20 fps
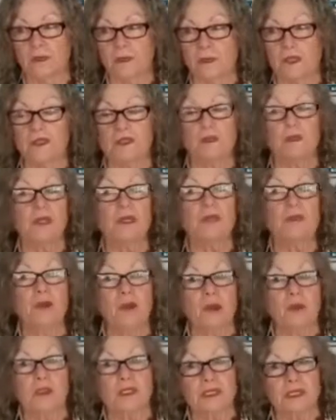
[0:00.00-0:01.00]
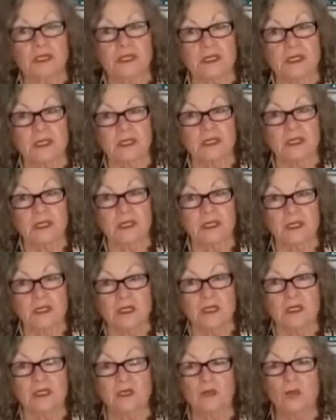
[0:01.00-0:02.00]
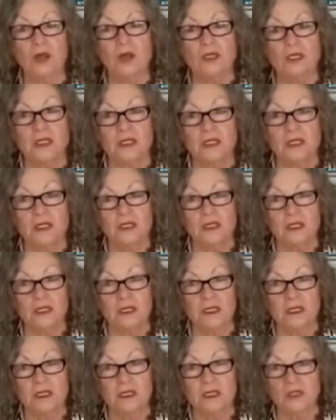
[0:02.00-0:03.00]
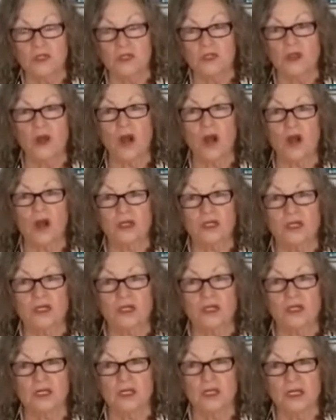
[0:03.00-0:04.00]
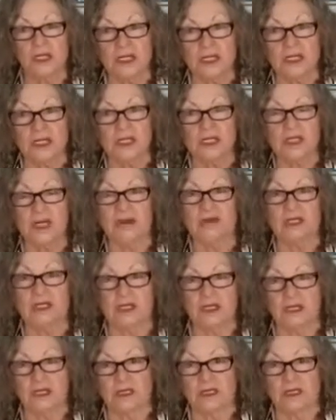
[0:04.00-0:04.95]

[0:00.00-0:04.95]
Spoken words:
there's a big promise. Smart, strong, savvy.